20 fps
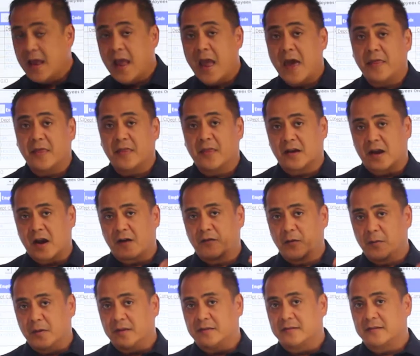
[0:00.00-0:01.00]
And then the
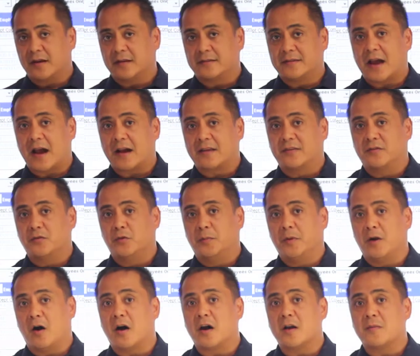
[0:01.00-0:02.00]
government taxes will
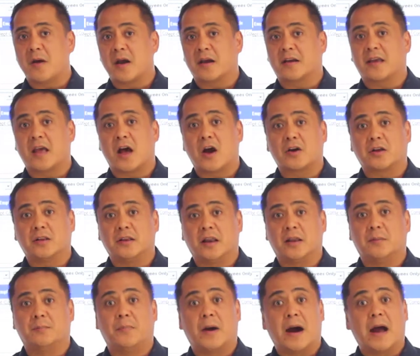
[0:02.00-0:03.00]
be automatically
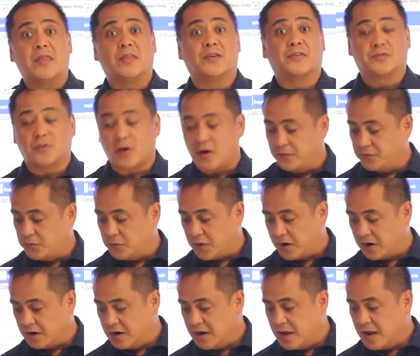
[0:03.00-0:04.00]
calculated by the
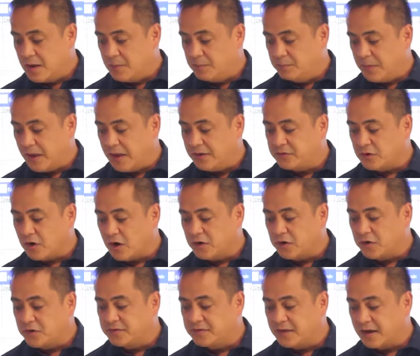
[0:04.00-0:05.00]
software based on
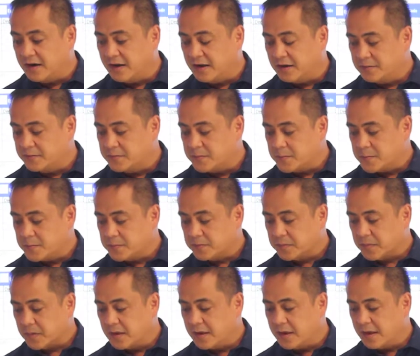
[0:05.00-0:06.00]
your setting.
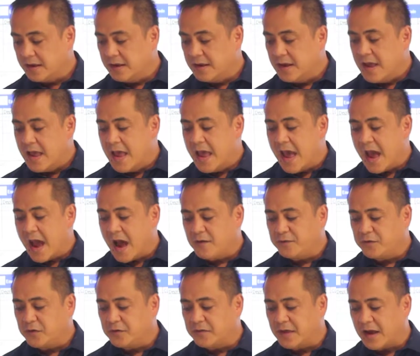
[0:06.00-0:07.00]
Okay.
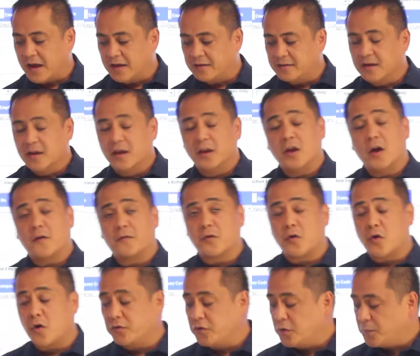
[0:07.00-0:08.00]
After that, of
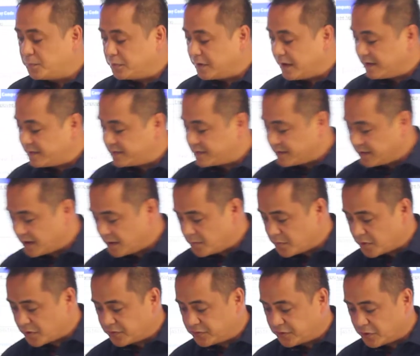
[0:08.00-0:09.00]
course, you place the
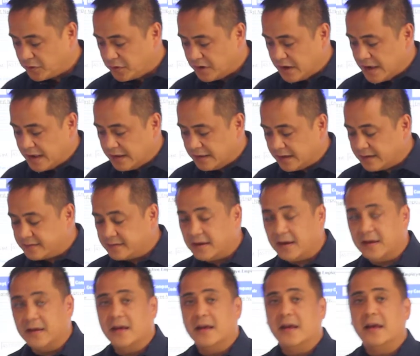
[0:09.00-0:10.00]
number. So let's
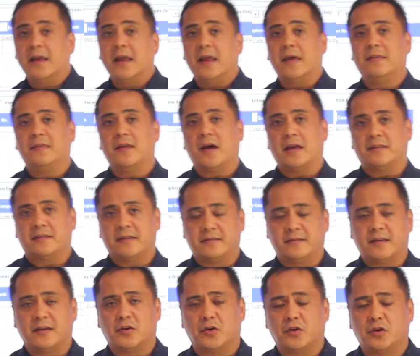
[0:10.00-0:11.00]
say, as I
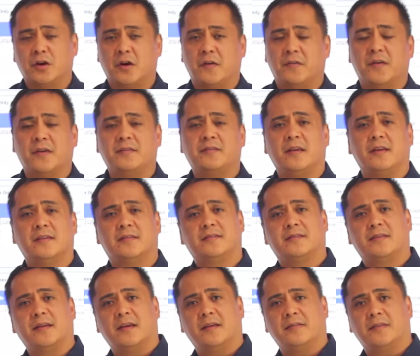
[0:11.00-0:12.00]
said earlier,
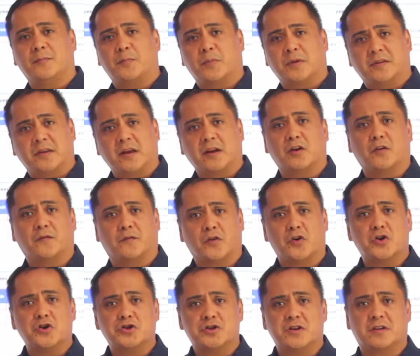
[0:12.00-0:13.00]
this particular
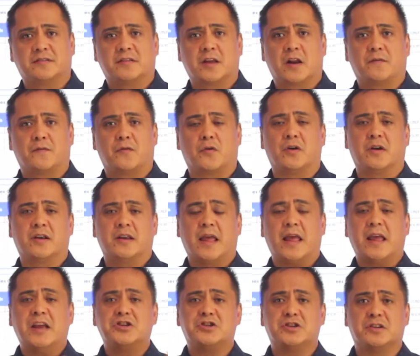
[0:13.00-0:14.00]
version is set up for an
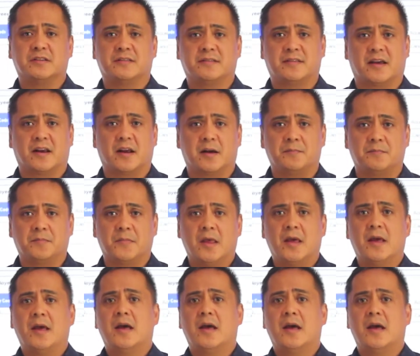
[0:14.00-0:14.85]
Asian setup,